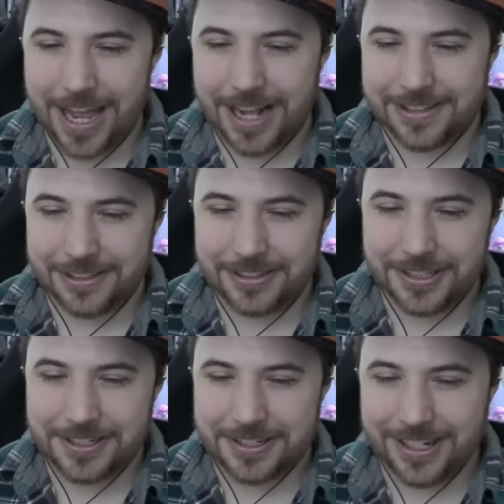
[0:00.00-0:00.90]
that's the
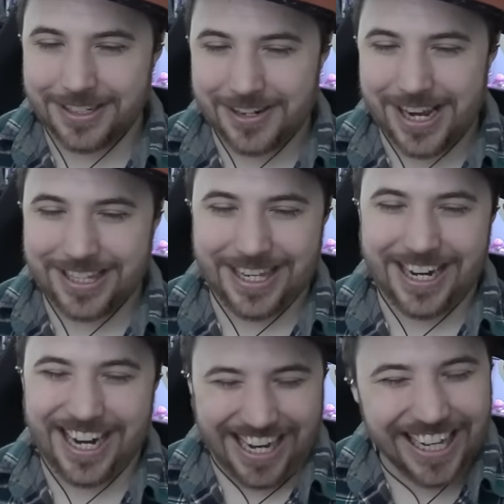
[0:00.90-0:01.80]
good shiz right
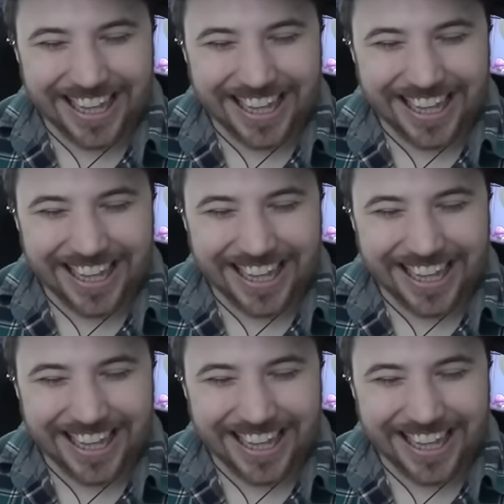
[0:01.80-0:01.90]
there.